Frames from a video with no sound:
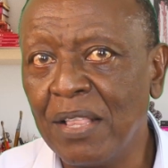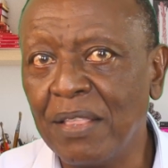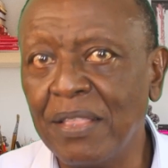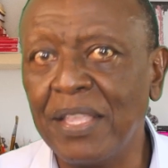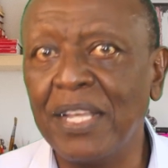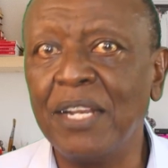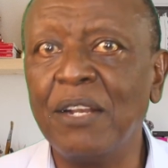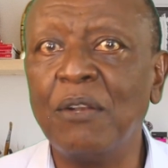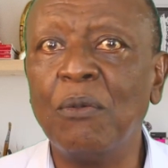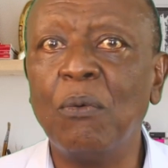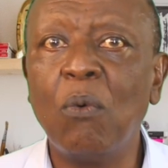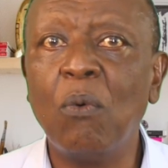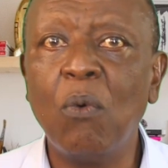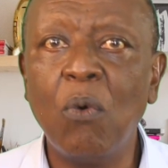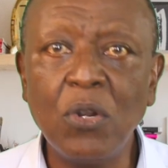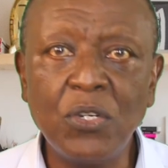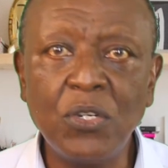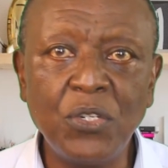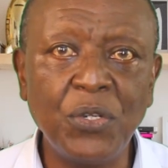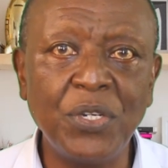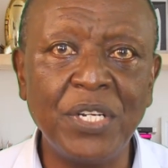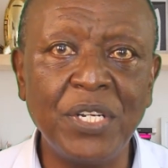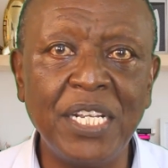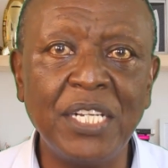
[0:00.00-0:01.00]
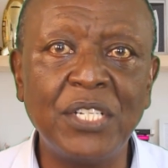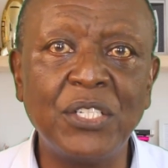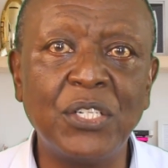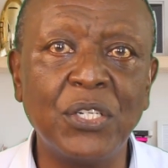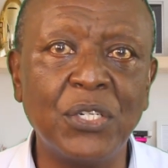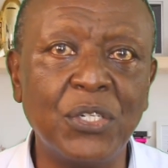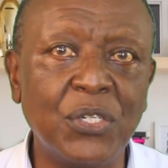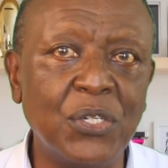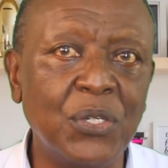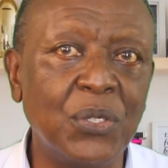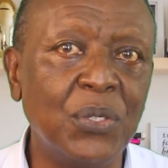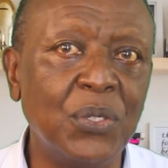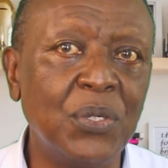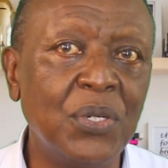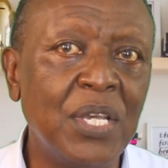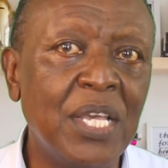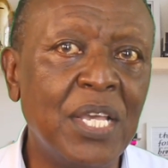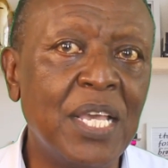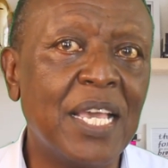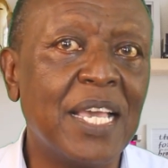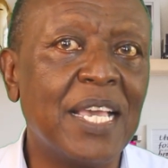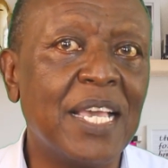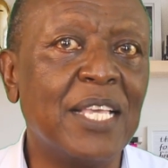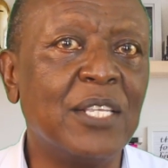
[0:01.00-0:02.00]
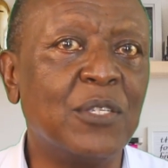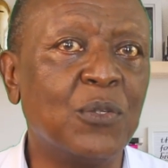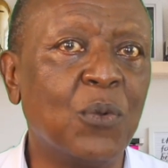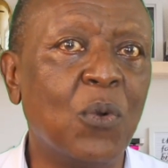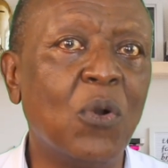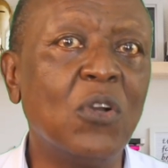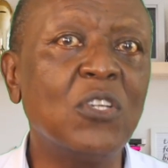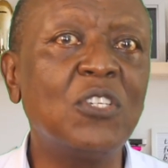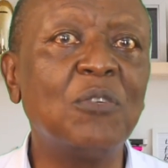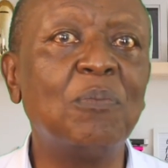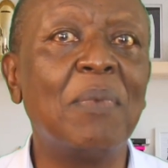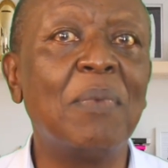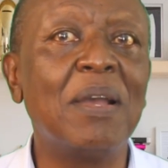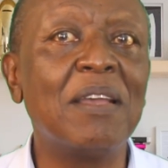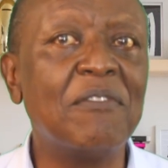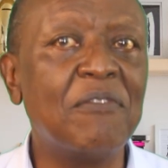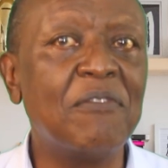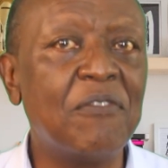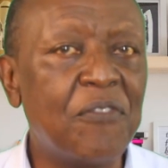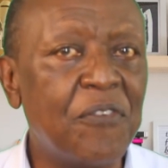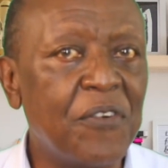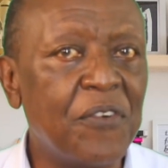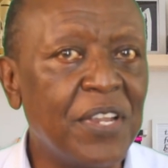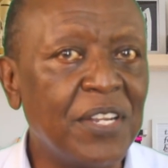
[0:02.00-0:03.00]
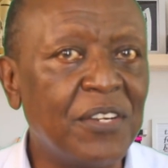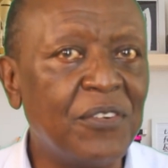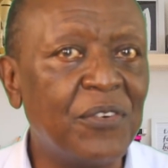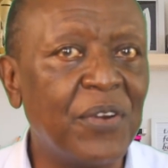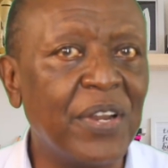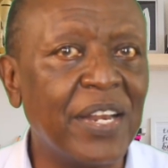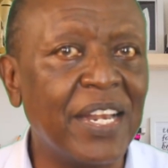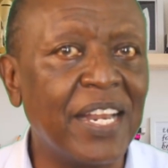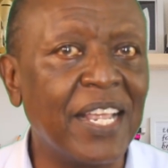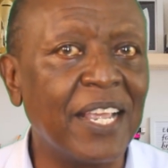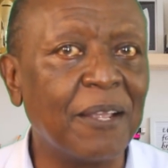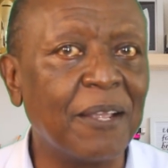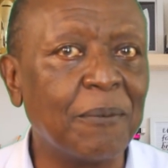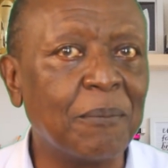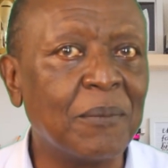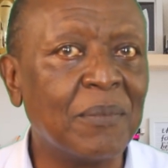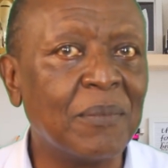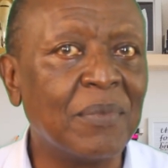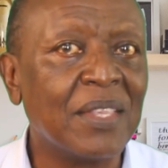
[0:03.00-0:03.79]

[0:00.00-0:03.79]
then what you need to do is watch my free training.